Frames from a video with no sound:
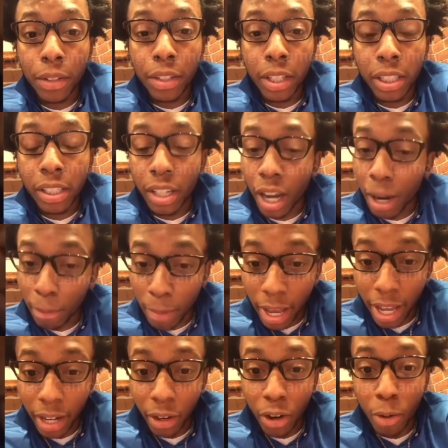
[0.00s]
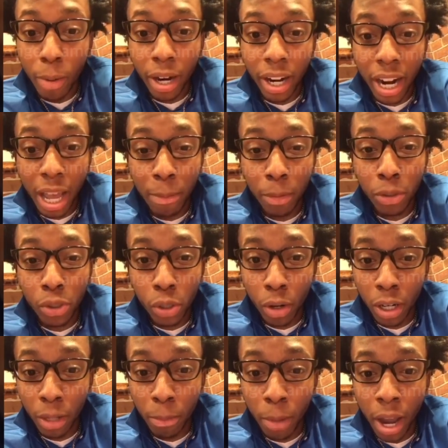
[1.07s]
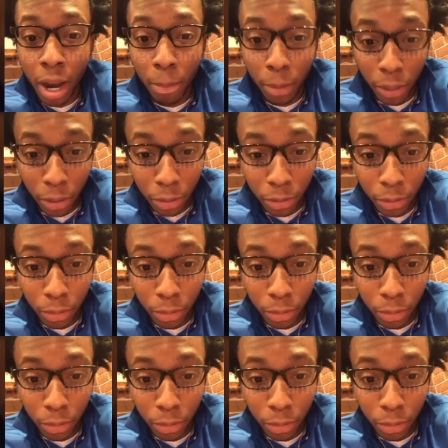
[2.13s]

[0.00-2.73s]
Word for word: this young man, I go by the name of Jordan Bilbo,